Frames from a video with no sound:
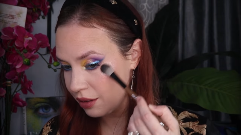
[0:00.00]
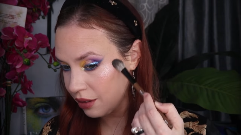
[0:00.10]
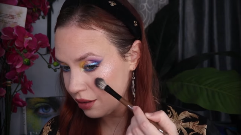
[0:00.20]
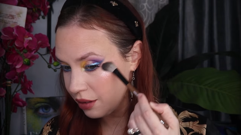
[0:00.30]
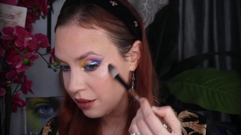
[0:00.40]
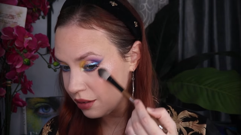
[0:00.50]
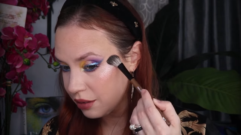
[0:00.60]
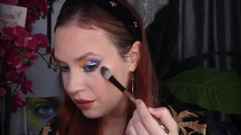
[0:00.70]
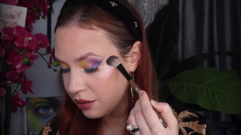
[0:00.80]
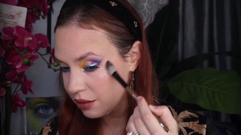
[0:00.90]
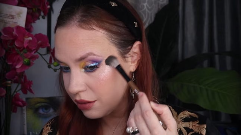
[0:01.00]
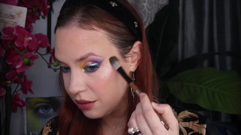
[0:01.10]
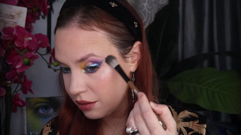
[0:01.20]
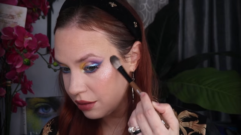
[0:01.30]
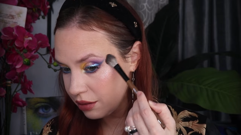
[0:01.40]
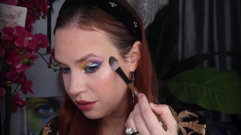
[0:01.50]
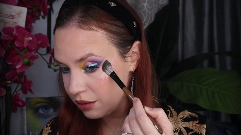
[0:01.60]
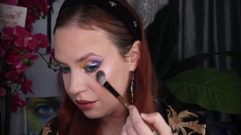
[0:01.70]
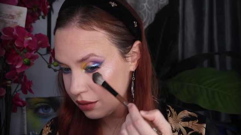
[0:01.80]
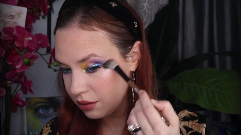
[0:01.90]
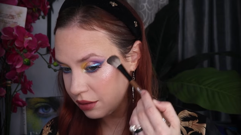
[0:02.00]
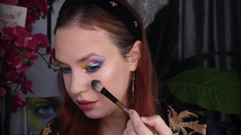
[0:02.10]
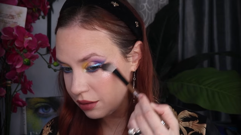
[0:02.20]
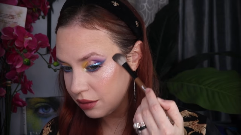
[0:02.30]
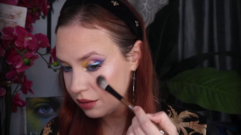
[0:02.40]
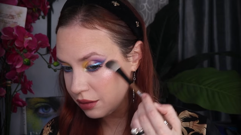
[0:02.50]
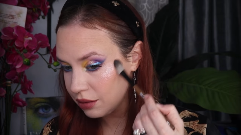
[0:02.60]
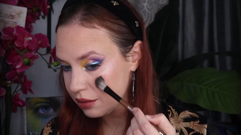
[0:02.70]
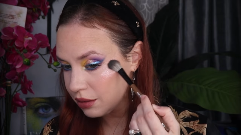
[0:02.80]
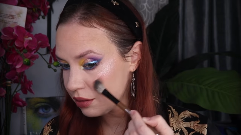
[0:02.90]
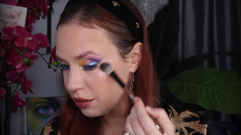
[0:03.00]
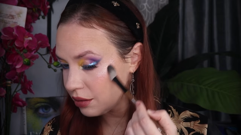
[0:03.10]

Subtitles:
[no speech]